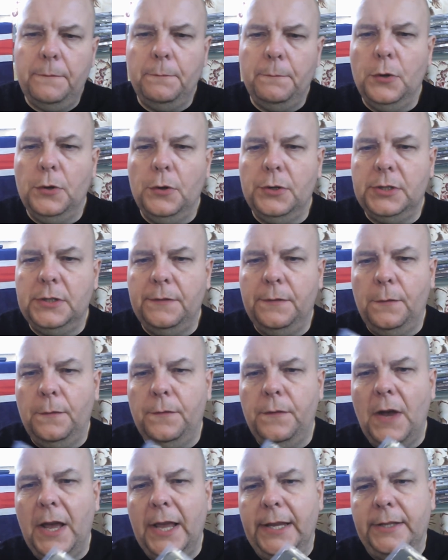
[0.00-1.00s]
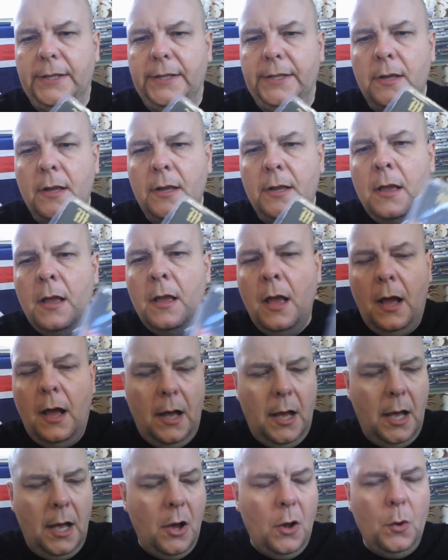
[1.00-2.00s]
Merciful Fate.
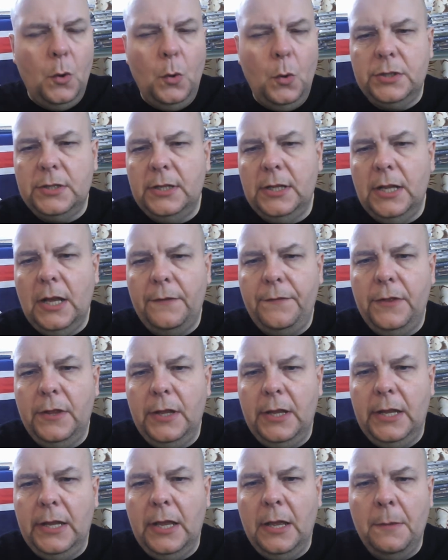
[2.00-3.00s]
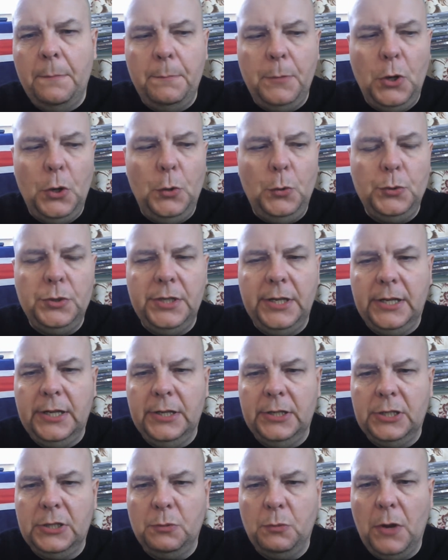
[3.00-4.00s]
I always love the
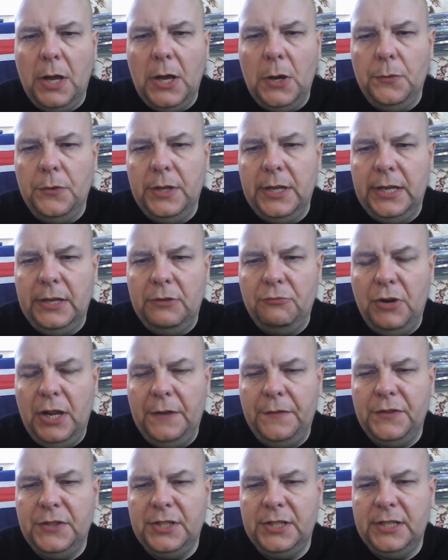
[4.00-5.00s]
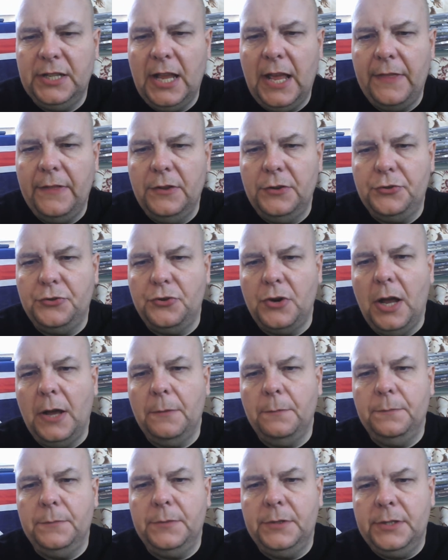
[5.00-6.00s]
music as well, the riffs and the
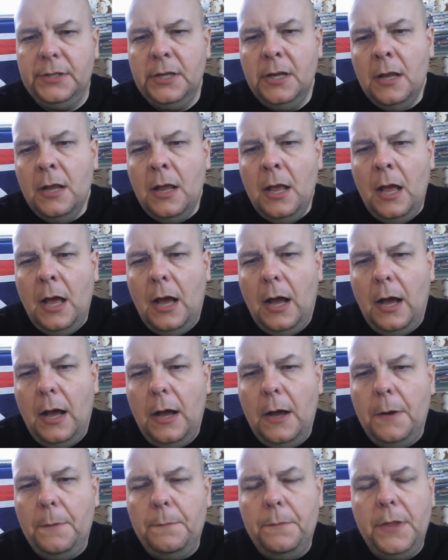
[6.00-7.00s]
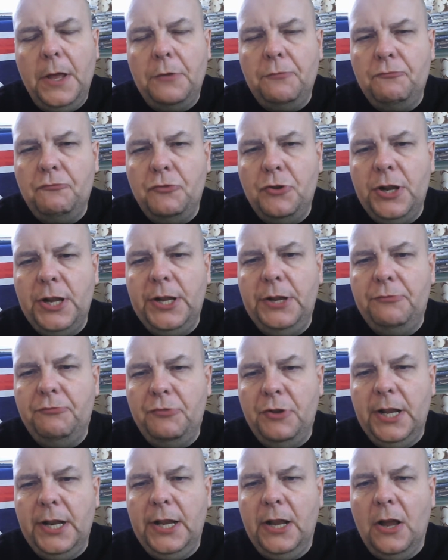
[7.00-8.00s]
drums. They're really,
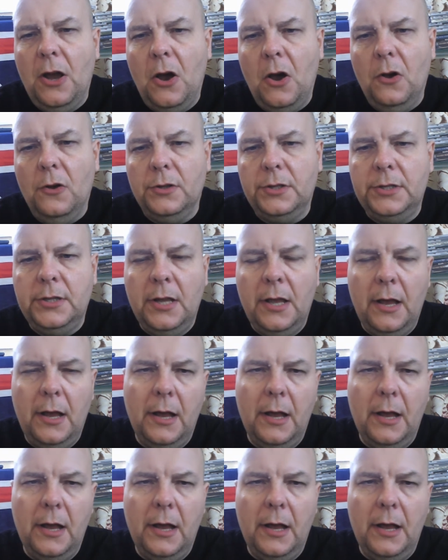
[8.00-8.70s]
really hot.